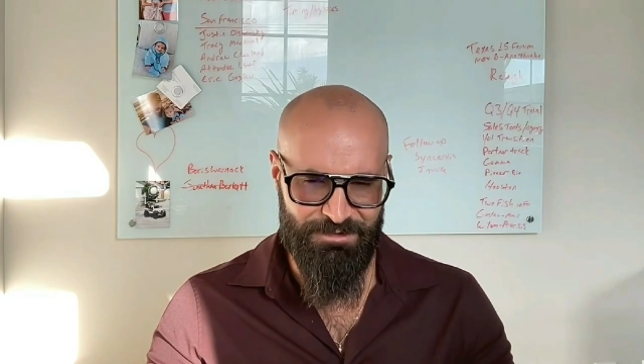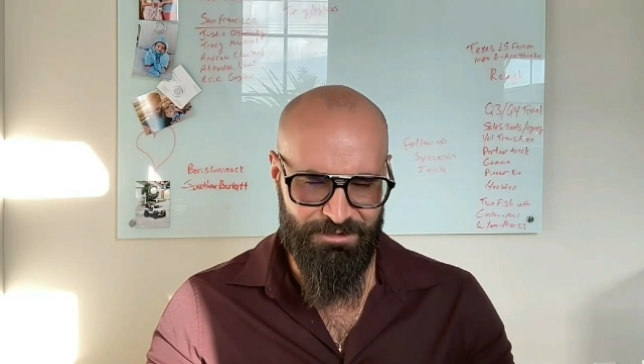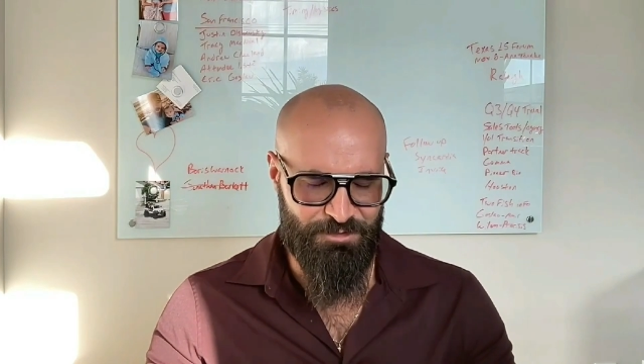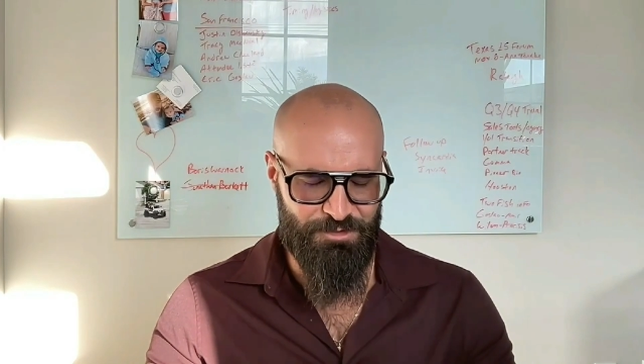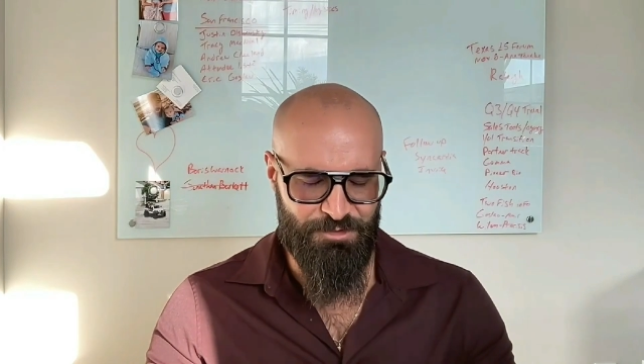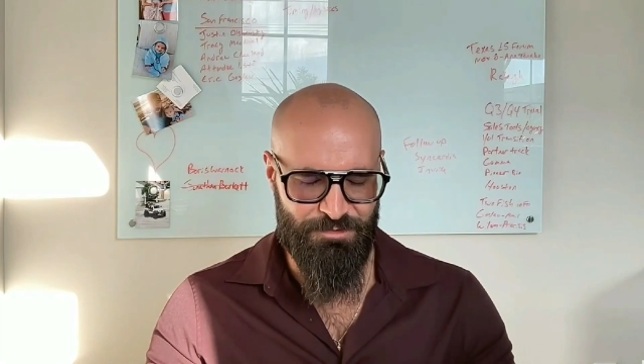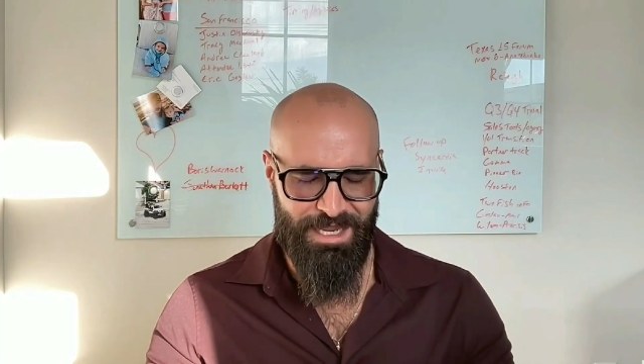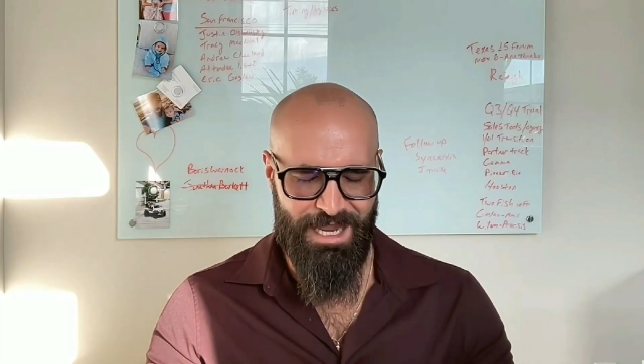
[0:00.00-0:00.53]

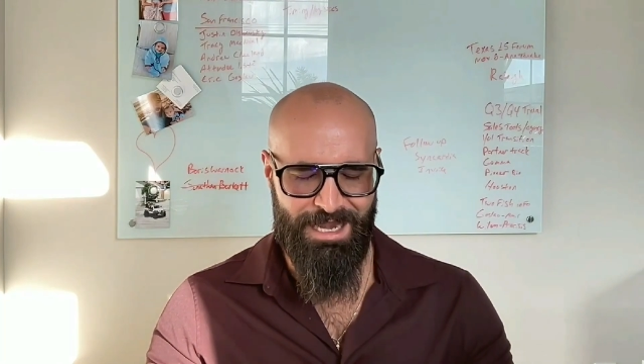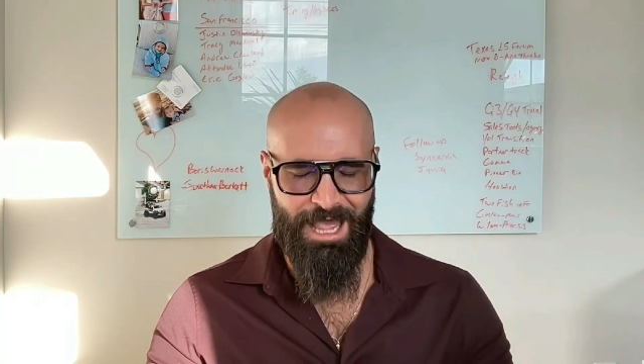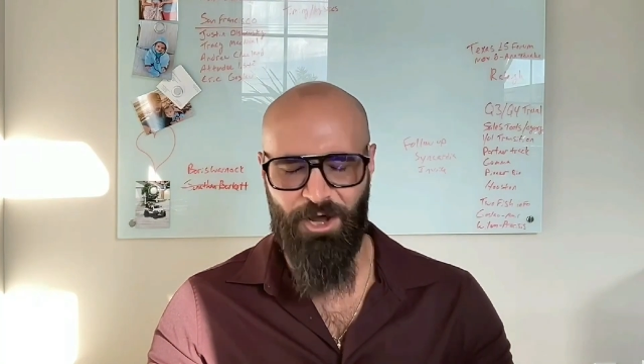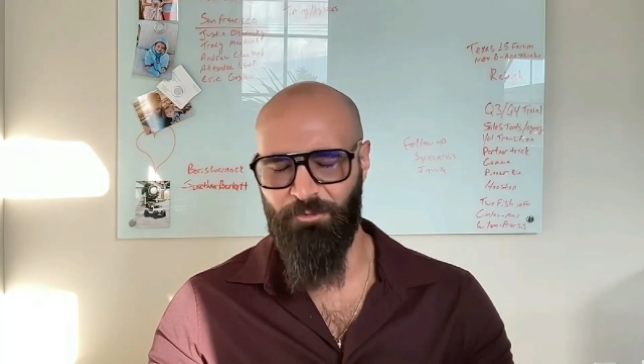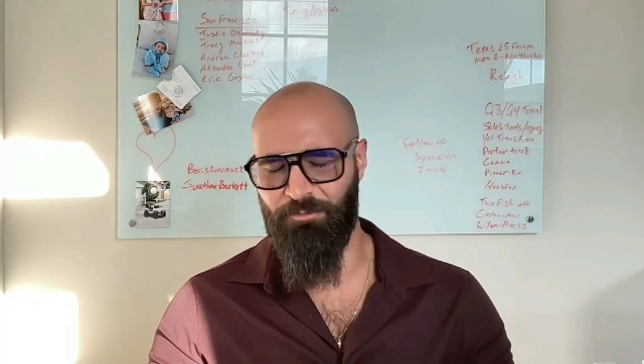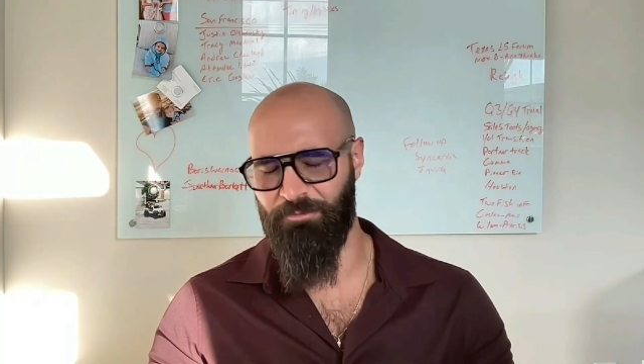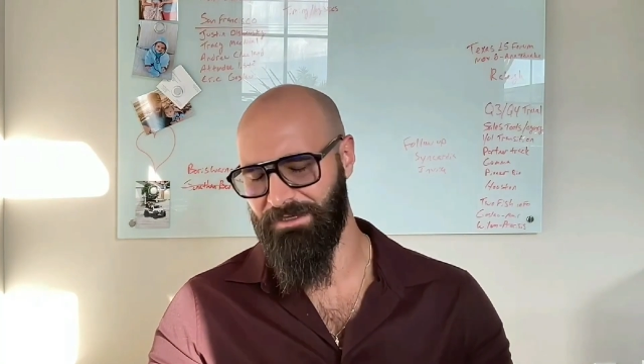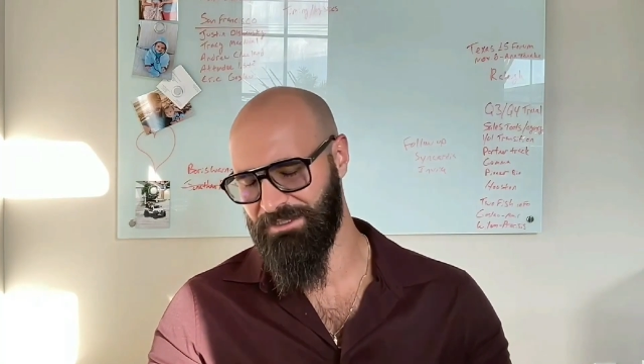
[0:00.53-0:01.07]
you can't
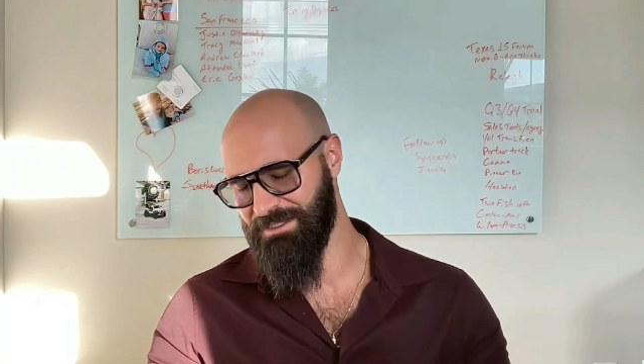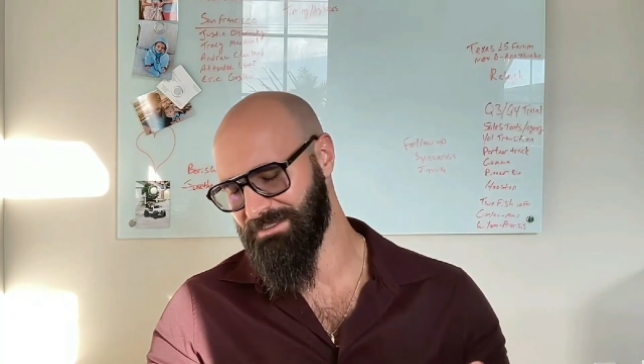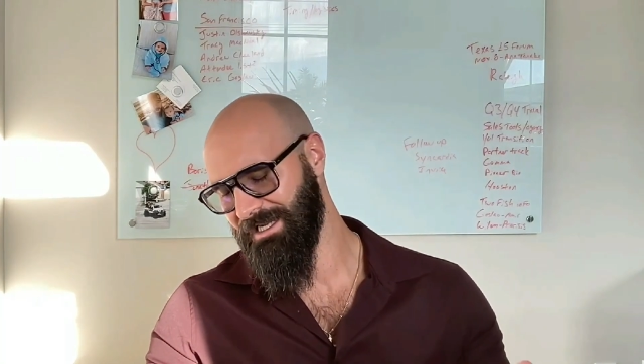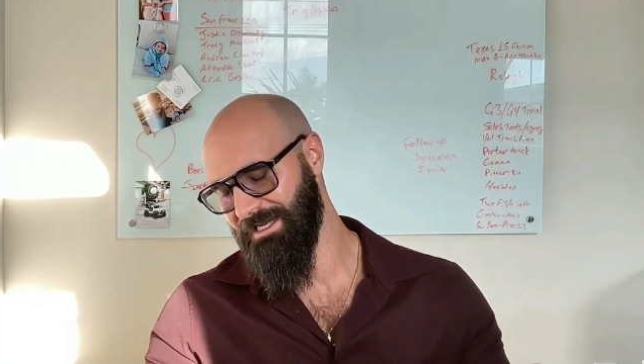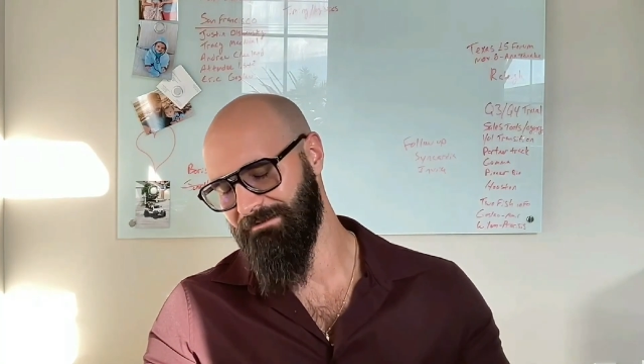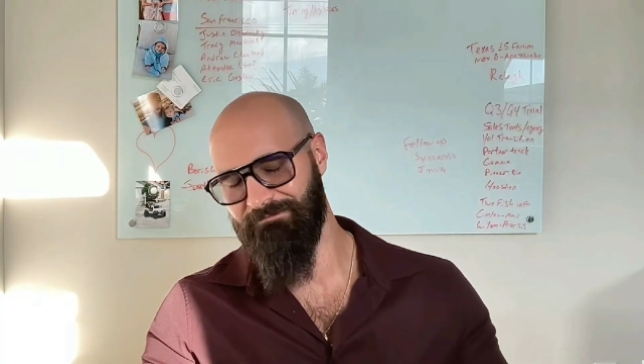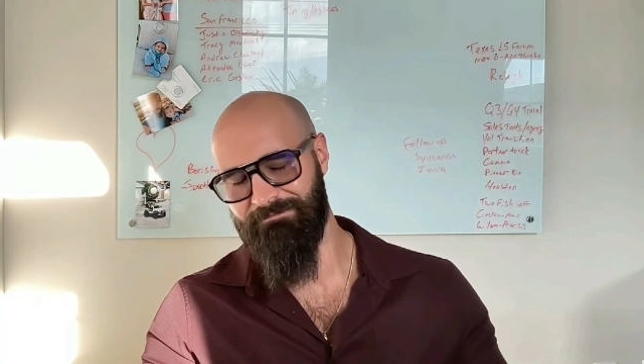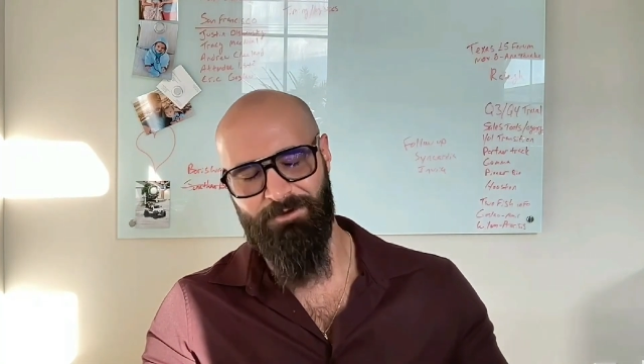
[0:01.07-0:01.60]
help but just get